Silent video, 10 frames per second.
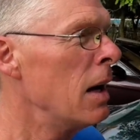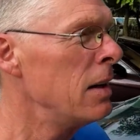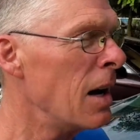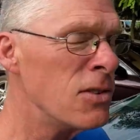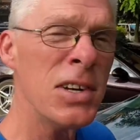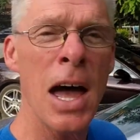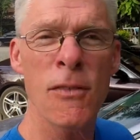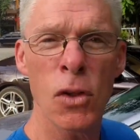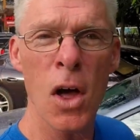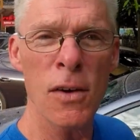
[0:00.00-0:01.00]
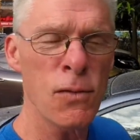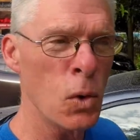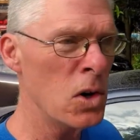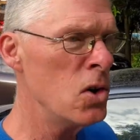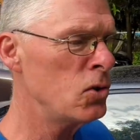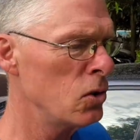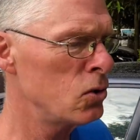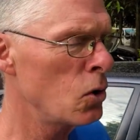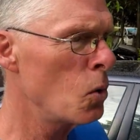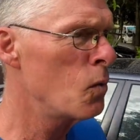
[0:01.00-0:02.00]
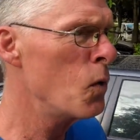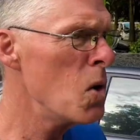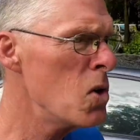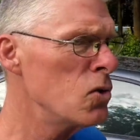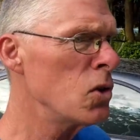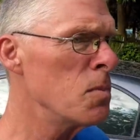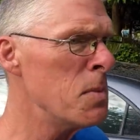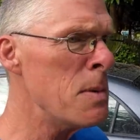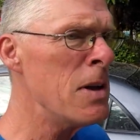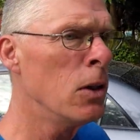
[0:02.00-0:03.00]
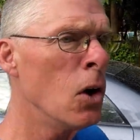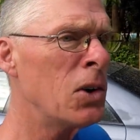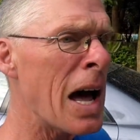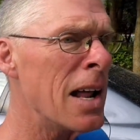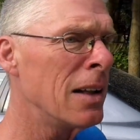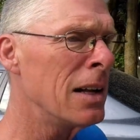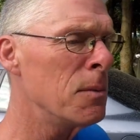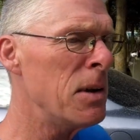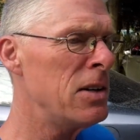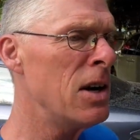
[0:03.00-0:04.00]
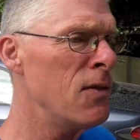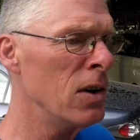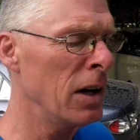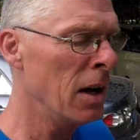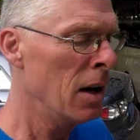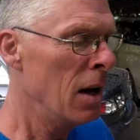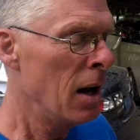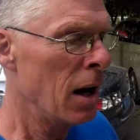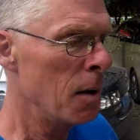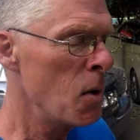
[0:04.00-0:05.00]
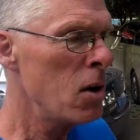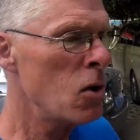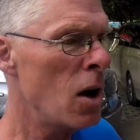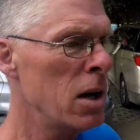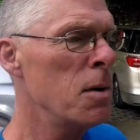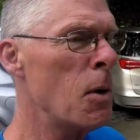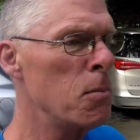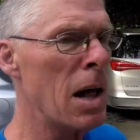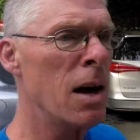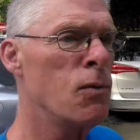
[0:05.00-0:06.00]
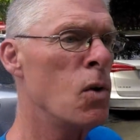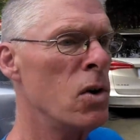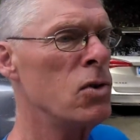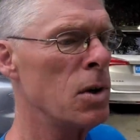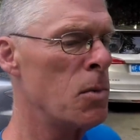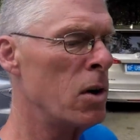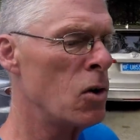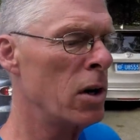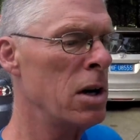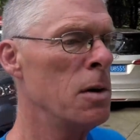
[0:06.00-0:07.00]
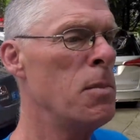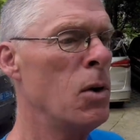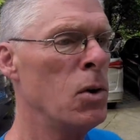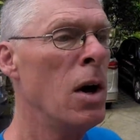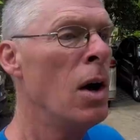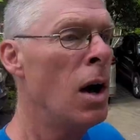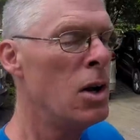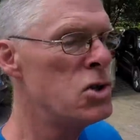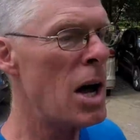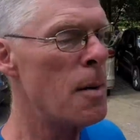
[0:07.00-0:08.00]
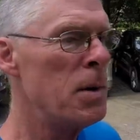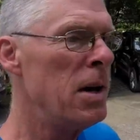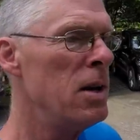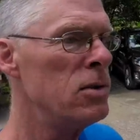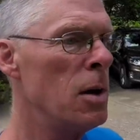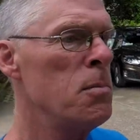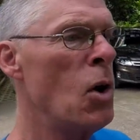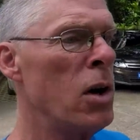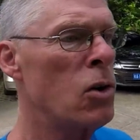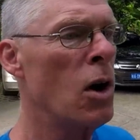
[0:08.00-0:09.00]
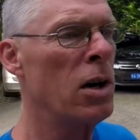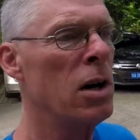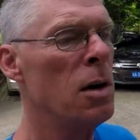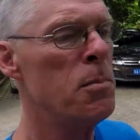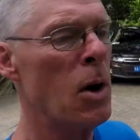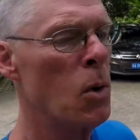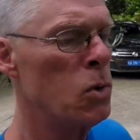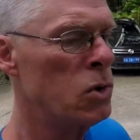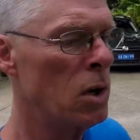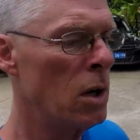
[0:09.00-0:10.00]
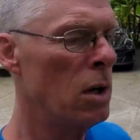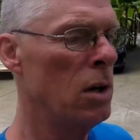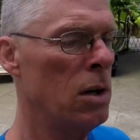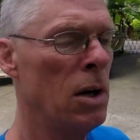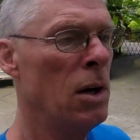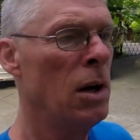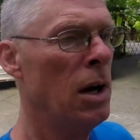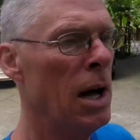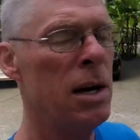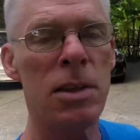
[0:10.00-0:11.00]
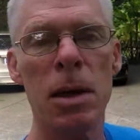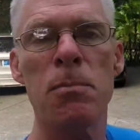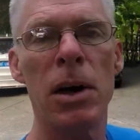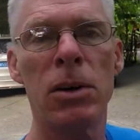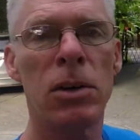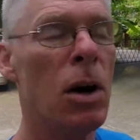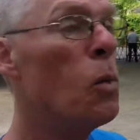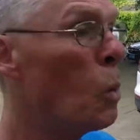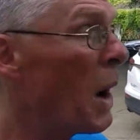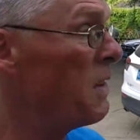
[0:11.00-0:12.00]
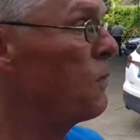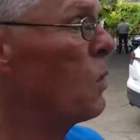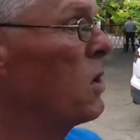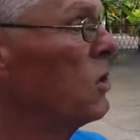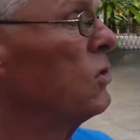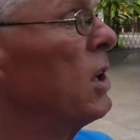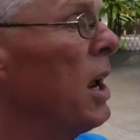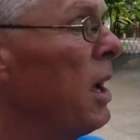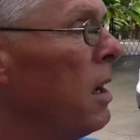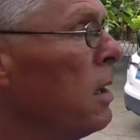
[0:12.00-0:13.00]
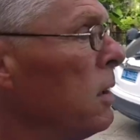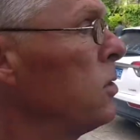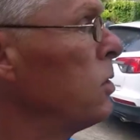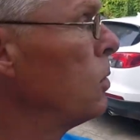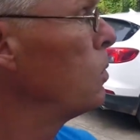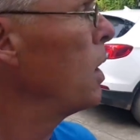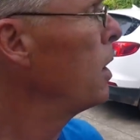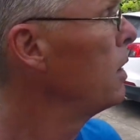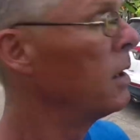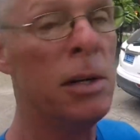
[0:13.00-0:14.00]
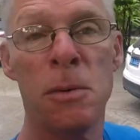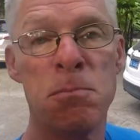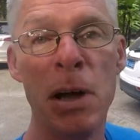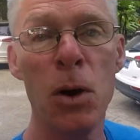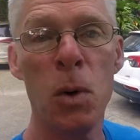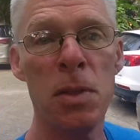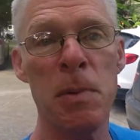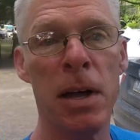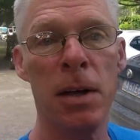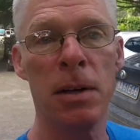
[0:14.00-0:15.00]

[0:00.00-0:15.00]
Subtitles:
doesn't have a lot of foreigners, so foreigners are maybe looked at a little bit differently. And I'm not talking about black foreigners, I'm not talking about Japanese, I'm not talking about anything but white foreigners today. So bear with me.